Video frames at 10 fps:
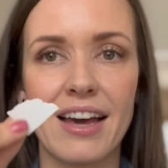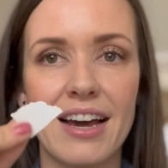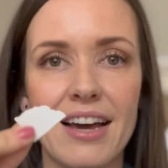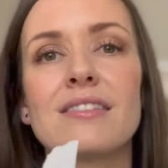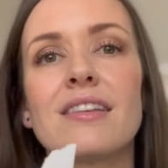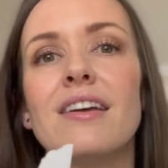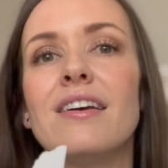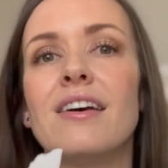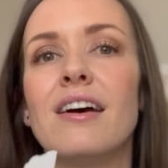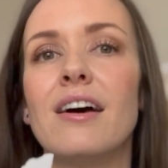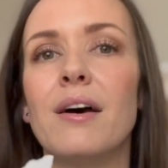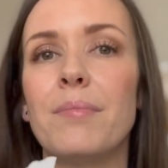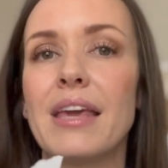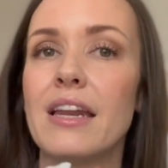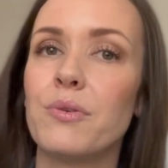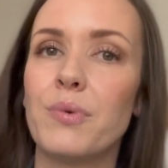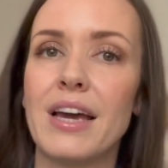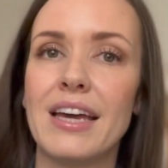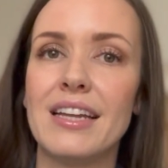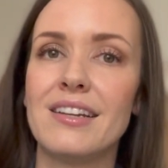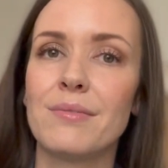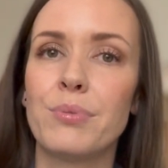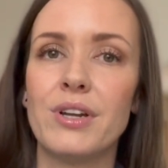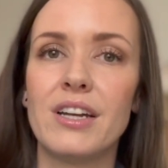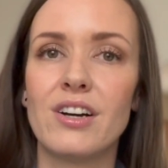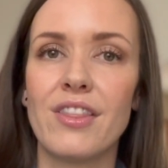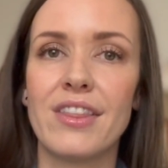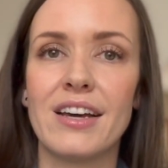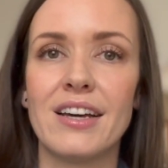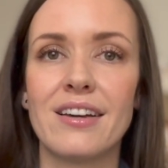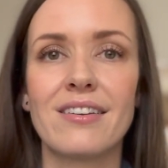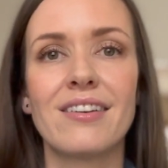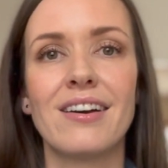that, get it wet, put it on the